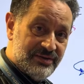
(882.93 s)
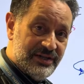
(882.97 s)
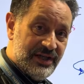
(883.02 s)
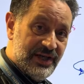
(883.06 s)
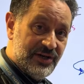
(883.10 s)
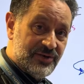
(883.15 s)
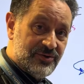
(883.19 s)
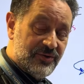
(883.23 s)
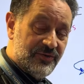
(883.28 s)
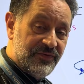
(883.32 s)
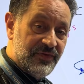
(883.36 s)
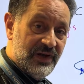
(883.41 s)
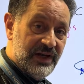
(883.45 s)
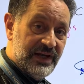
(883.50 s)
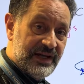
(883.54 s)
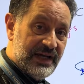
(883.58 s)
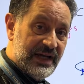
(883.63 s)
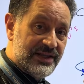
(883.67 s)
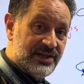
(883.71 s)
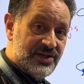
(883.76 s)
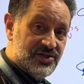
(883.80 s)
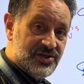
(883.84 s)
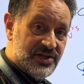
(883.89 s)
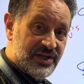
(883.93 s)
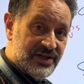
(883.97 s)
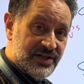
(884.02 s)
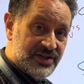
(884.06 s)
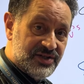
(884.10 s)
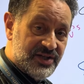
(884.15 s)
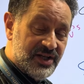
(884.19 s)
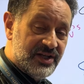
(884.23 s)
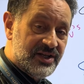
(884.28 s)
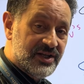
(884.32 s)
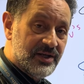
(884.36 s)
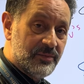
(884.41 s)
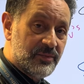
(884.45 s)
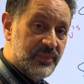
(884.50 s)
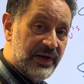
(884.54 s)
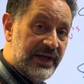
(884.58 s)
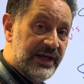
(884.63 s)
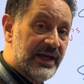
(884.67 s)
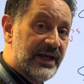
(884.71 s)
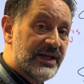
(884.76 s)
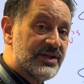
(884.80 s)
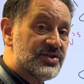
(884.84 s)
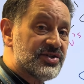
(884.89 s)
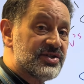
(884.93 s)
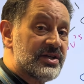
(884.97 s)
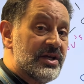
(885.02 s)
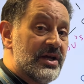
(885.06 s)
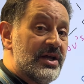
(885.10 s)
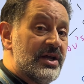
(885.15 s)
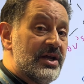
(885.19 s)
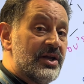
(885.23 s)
electrophilic addition is taking place,